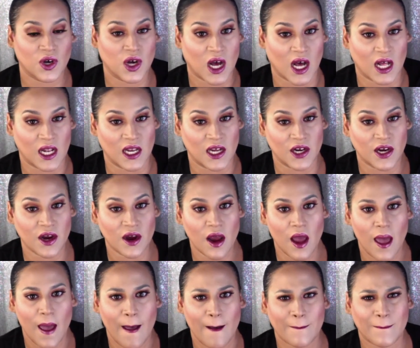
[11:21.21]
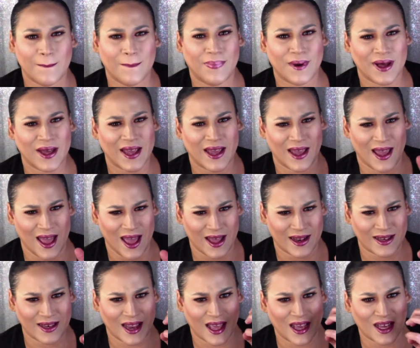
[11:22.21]
color, but it
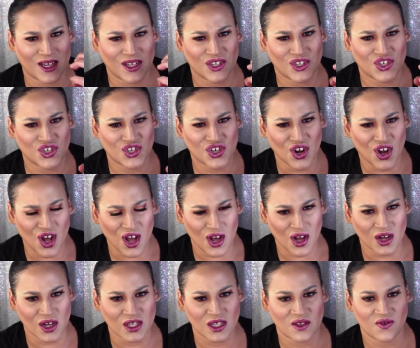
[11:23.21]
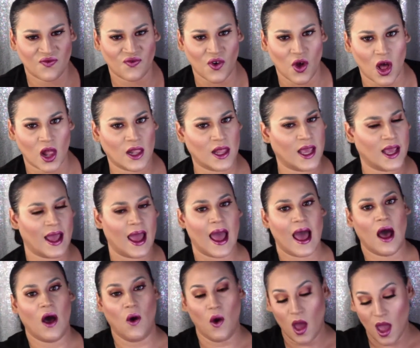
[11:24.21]
had like chunks falling
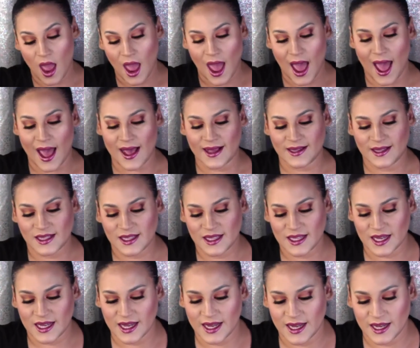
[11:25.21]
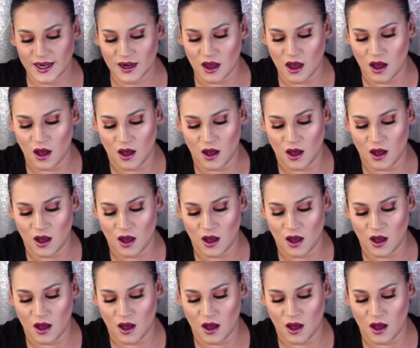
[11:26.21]
out, as did